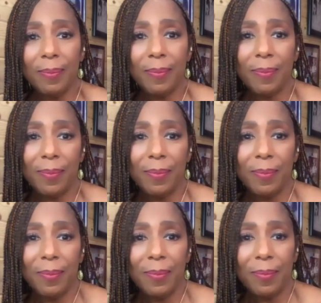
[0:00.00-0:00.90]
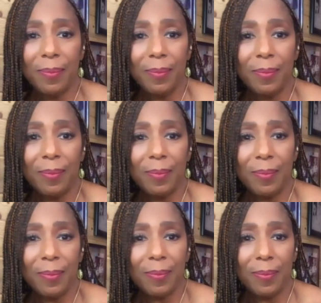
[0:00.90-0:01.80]

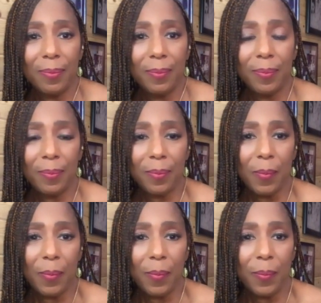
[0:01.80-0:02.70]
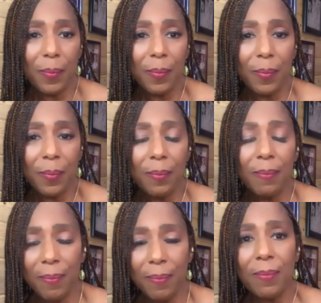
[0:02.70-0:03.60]

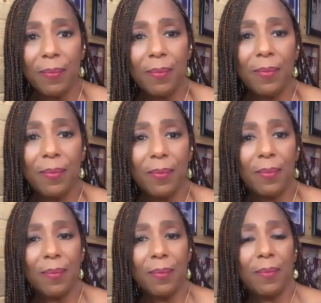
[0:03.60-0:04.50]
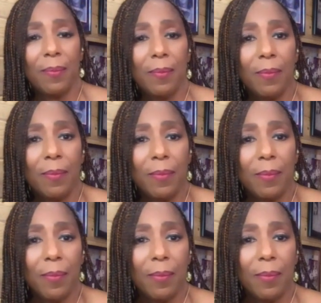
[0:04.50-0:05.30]
The person shown says nothing.